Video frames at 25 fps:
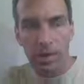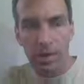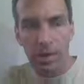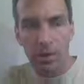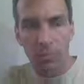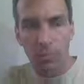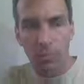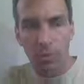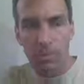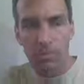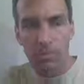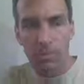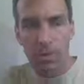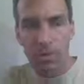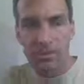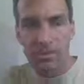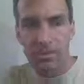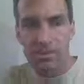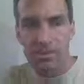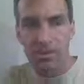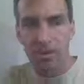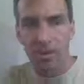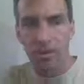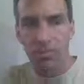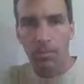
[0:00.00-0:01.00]
and what makes a
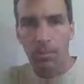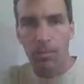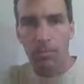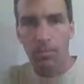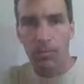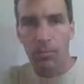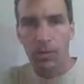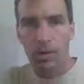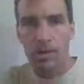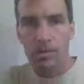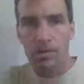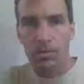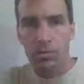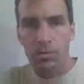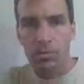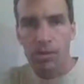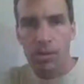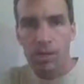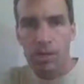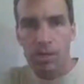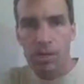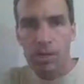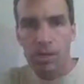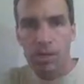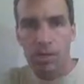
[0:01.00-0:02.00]
cell membrane
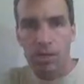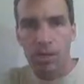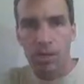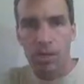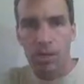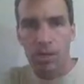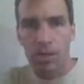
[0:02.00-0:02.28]
unique,